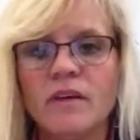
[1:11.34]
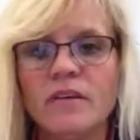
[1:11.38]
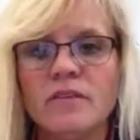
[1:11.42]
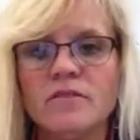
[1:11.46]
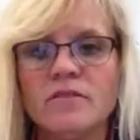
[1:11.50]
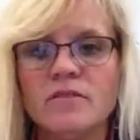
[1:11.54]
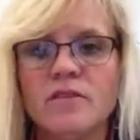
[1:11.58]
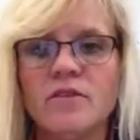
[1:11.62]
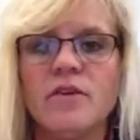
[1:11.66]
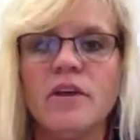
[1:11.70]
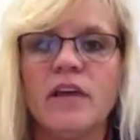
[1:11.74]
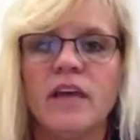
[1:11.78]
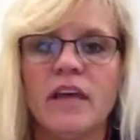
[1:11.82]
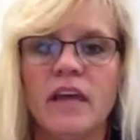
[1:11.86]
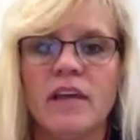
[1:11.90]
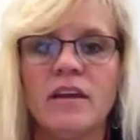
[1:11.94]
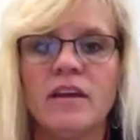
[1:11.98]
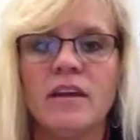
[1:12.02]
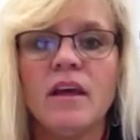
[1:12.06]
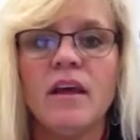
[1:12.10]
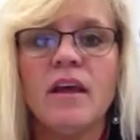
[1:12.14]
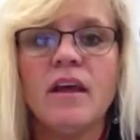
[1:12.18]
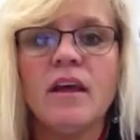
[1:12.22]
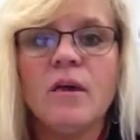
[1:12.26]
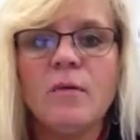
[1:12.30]
so again,
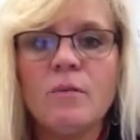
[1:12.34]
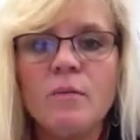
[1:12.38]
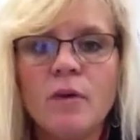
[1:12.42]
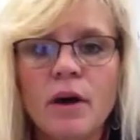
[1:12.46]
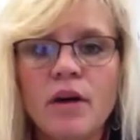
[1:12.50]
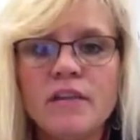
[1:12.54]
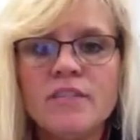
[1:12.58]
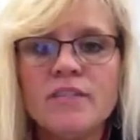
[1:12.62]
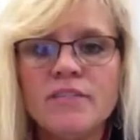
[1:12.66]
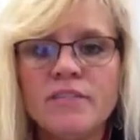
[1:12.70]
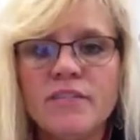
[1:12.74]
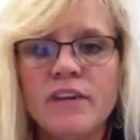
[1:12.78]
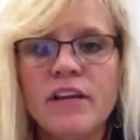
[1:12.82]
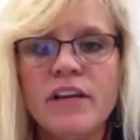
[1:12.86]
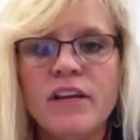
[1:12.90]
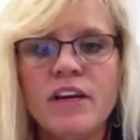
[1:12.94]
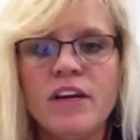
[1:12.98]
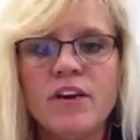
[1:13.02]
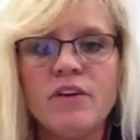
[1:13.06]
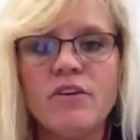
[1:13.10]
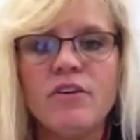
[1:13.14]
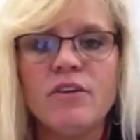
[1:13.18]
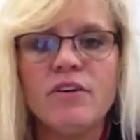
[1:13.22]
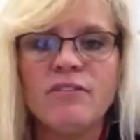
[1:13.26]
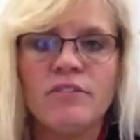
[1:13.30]
pause the
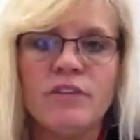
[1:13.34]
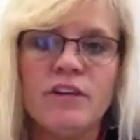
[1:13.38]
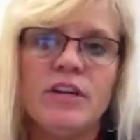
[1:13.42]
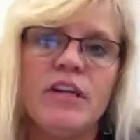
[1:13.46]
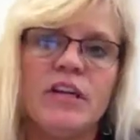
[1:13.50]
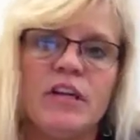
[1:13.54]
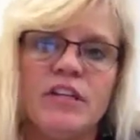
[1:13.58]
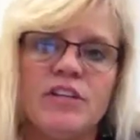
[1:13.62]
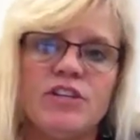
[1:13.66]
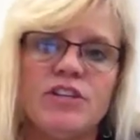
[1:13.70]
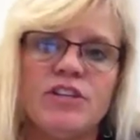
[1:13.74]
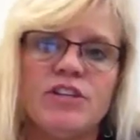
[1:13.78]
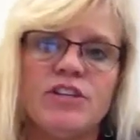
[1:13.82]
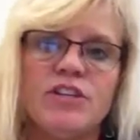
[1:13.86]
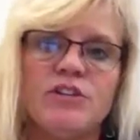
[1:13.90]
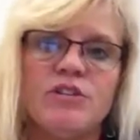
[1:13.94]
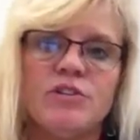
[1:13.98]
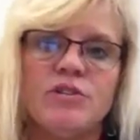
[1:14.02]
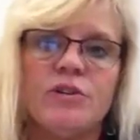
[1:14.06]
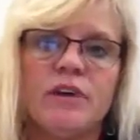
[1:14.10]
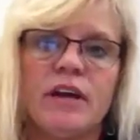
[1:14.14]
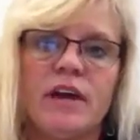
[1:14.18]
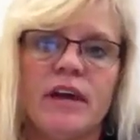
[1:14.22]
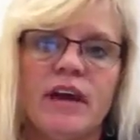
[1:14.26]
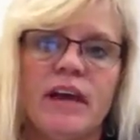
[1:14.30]
video if you need
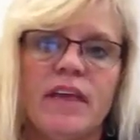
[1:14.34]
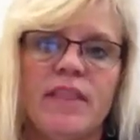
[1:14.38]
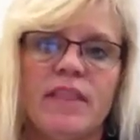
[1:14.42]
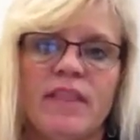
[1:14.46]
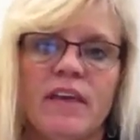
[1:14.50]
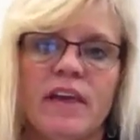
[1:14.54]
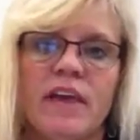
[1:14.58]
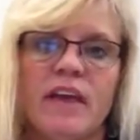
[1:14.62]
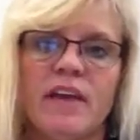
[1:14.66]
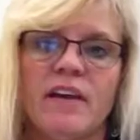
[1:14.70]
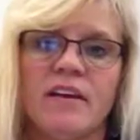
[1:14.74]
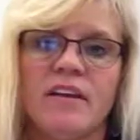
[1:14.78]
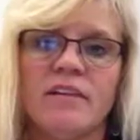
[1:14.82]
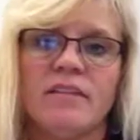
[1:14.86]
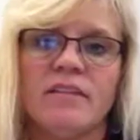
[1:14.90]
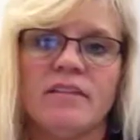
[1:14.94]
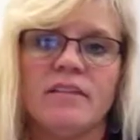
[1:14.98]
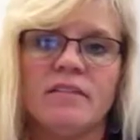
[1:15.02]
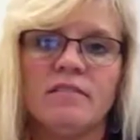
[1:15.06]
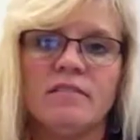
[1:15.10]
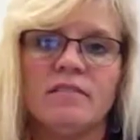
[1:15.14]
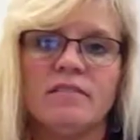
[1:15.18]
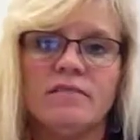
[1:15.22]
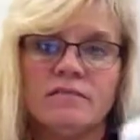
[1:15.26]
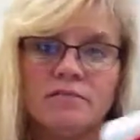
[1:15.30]
to, and then
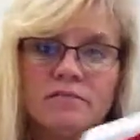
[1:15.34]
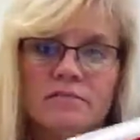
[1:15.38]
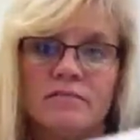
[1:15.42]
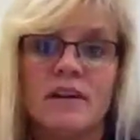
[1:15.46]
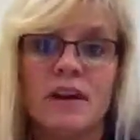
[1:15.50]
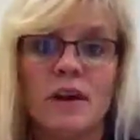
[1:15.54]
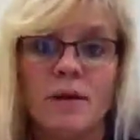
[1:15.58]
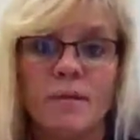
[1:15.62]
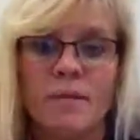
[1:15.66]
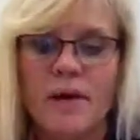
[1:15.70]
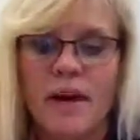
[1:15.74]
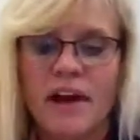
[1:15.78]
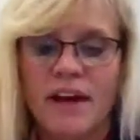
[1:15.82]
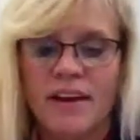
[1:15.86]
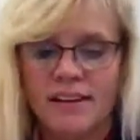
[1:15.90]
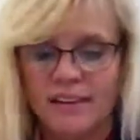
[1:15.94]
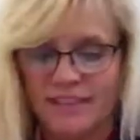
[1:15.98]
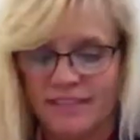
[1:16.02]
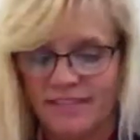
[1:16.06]
come back.